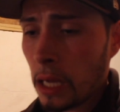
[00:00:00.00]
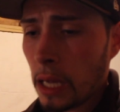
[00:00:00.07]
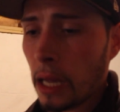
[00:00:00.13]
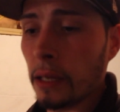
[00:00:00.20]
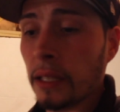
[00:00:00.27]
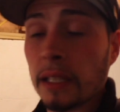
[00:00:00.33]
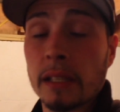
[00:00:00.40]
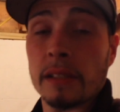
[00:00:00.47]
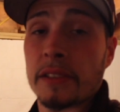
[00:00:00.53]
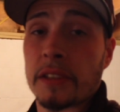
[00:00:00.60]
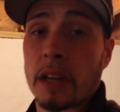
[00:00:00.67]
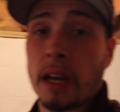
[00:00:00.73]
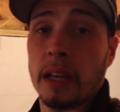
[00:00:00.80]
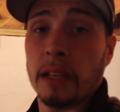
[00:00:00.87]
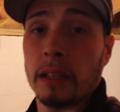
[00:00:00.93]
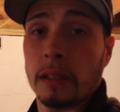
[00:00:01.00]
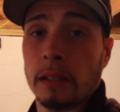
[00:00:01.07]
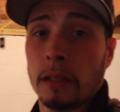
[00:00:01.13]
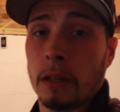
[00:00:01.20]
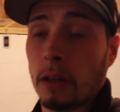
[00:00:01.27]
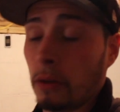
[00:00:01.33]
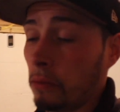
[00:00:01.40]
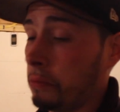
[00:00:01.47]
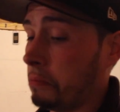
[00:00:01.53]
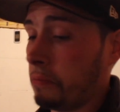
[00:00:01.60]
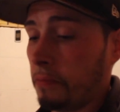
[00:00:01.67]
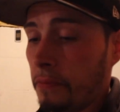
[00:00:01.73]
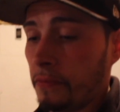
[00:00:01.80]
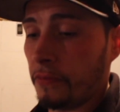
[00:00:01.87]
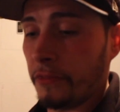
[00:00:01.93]
Any insight, you know,
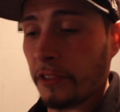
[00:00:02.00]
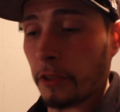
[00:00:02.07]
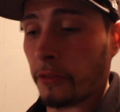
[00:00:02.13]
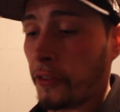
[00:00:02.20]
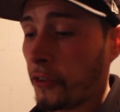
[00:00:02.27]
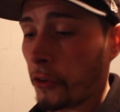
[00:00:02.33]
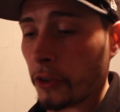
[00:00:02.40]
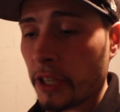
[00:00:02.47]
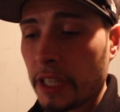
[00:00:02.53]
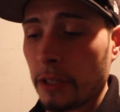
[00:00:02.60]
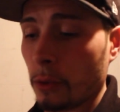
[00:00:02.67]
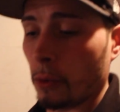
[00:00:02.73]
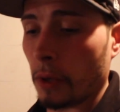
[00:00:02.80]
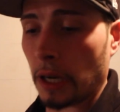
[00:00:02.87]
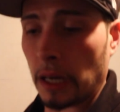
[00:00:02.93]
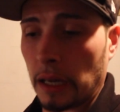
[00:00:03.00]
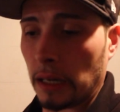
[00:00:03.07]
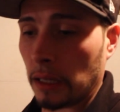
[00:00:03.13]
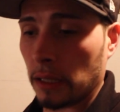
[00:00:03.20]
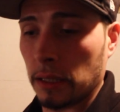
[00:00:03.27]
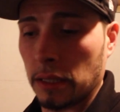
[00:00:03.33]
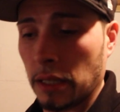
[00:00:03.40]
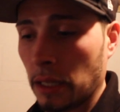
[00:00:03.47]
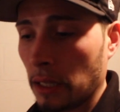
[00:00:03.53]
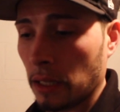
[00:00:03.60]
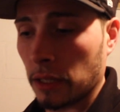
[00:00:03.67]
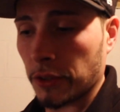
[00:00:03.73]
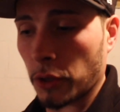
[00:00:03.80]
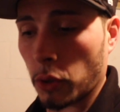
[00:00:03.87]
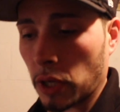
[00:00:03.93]
feel free to
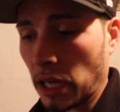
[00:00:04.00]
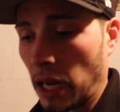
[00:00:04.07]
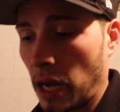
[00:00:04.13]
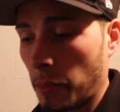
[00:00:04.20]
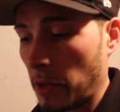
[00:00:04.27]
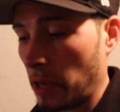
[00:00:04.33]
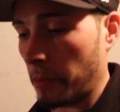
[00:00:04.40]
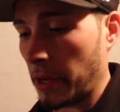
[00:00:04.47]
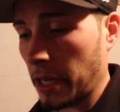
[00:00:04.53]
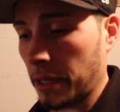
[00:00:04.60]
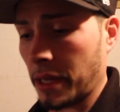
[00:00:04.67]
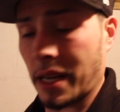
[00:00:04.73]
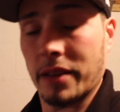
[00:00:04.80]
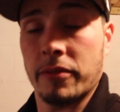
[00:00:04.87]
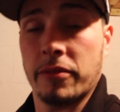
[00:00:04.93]
throw a comment, man.